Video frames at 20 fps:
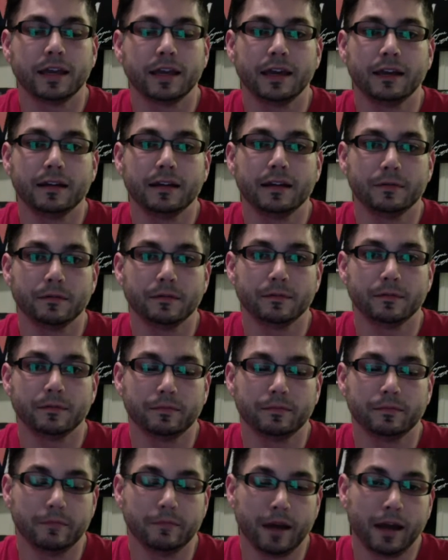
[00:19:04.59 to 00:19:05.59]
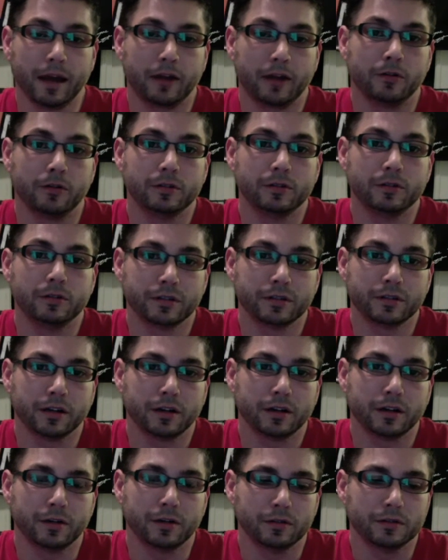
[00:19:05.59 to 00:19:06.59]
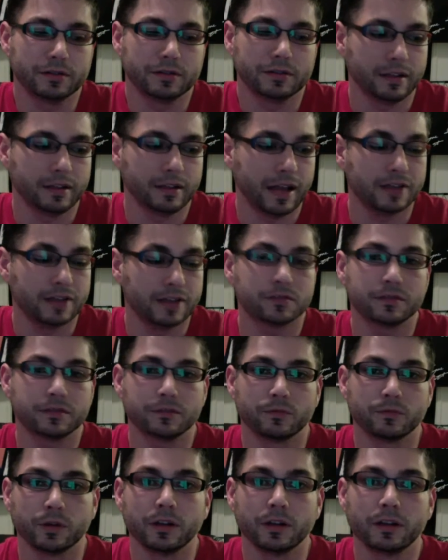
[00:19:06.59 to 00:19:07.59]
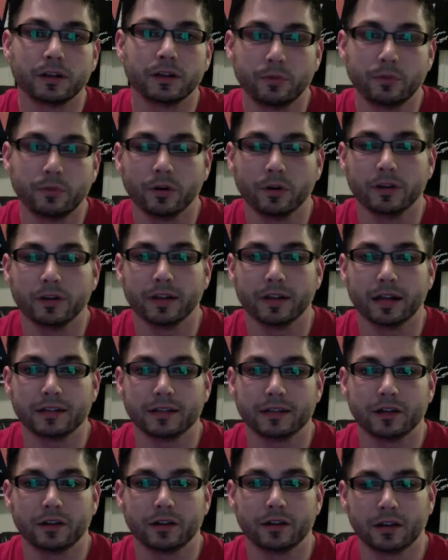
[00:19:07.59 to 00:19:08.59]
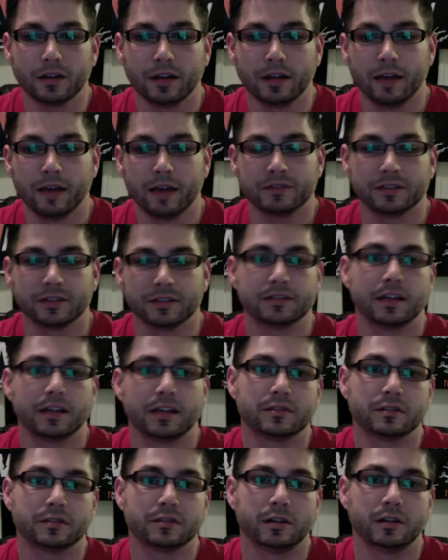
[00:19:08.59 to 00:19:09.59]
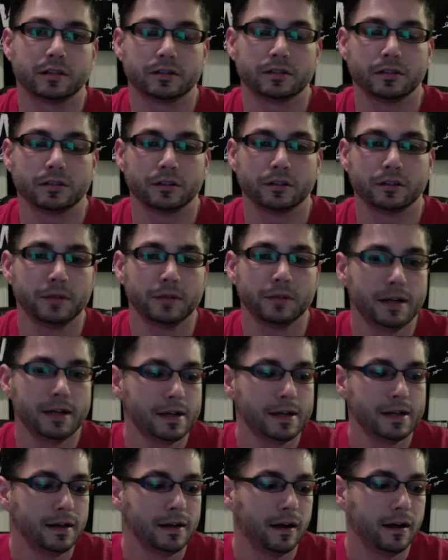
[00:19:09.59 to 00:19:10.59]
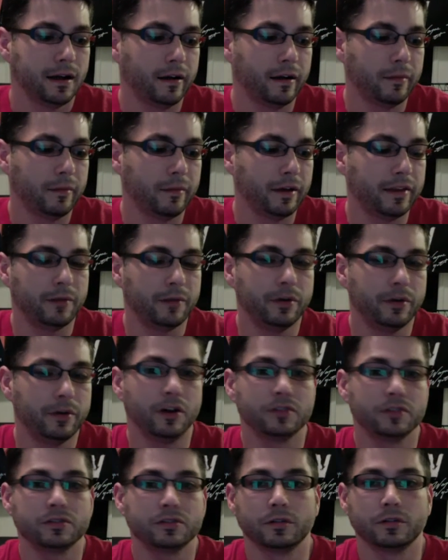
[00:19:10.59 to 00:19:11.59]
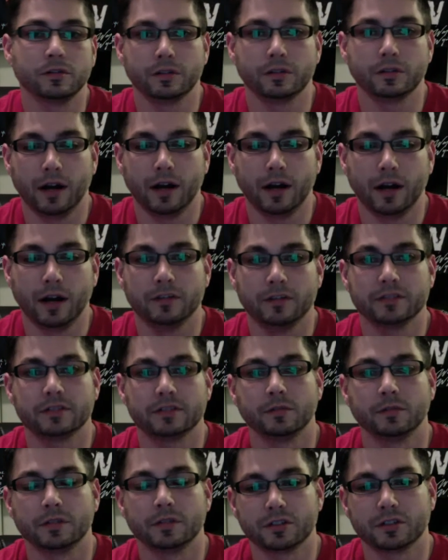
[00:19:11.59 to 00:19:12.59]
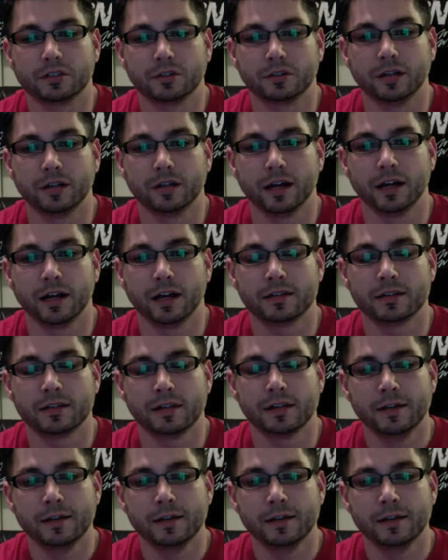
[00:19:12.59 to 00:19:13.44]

and macronutrient goals, and that's really important. That's how you're going to have success long term. And then we also, obviously want to show you guys